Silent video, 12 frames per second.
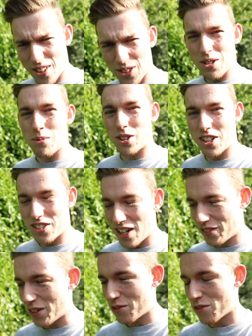I think we're going to
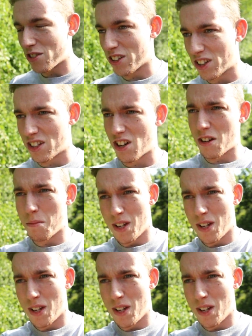save that for another time,